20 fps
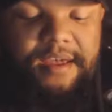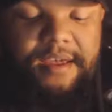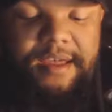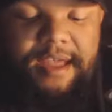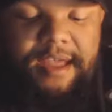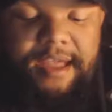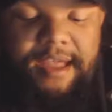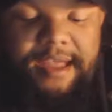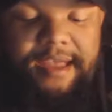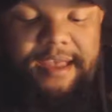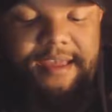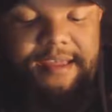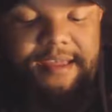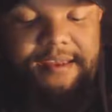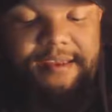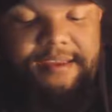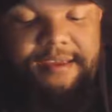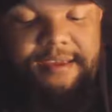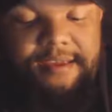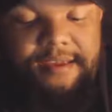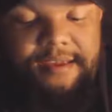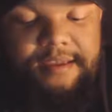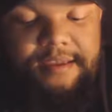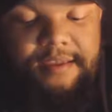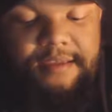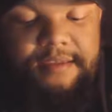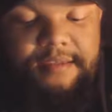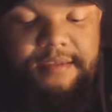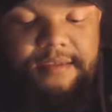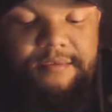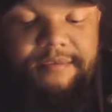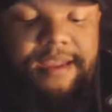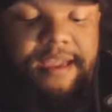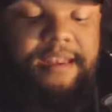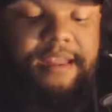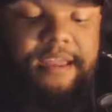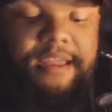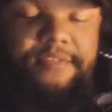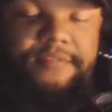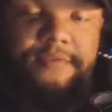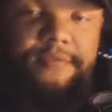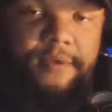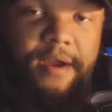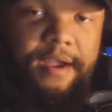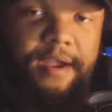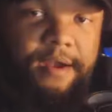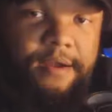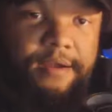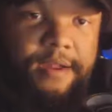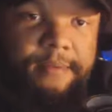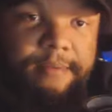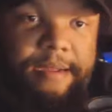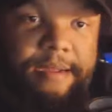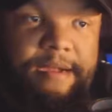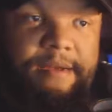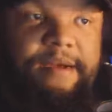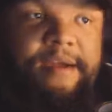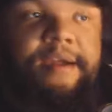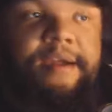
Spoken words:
And then we had Heath and Rhino come out.